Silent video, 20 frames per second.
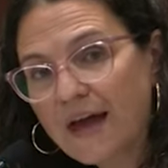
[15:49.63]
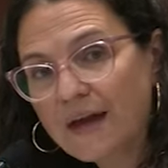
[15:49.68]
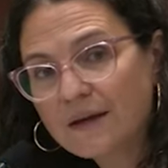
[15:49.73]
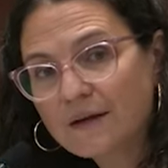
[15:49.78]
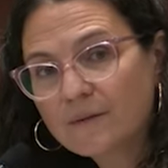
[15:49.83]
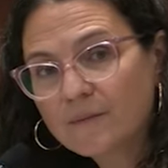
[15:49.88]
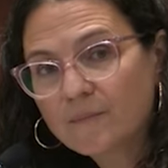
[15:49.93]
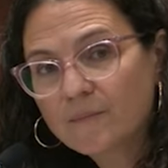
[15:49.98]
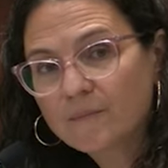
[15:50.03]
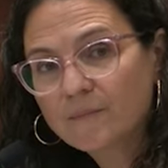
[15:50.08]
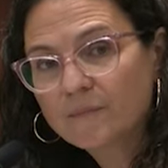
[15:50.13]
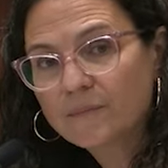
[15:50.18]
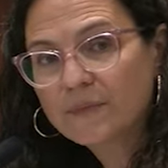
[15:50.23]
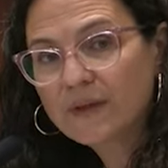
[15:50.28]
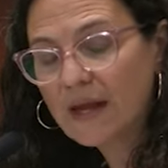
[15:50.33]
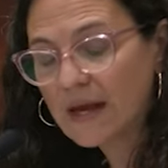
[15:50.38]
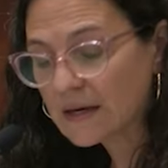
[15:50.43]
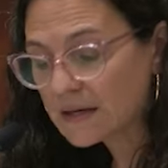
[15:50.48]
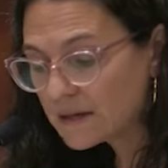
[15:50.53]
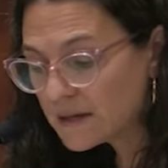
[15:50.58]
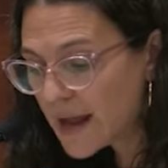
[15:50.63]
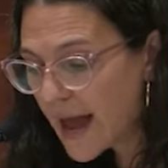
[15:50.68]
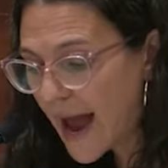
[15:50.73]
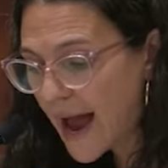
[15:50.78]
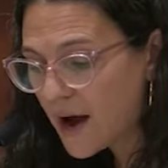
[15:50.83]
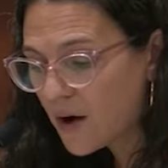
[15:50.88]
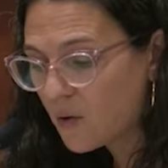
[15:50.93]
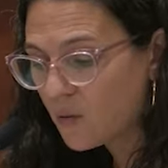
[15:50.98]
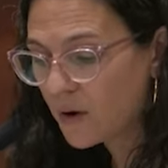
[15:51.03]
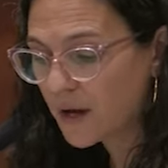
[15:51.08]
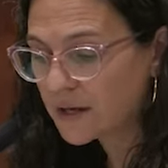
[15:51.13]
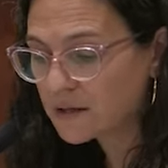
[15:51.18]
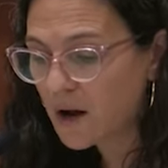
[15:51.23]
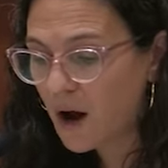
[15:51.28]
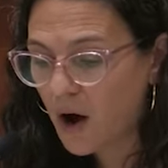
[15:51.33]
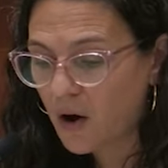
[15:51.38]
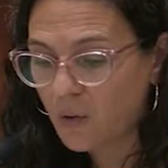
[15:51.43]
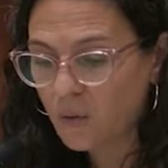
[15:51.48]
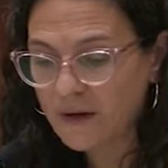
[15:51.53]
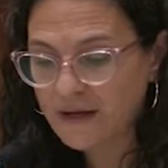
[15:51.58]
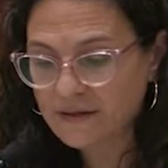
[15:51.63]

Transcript: then and now and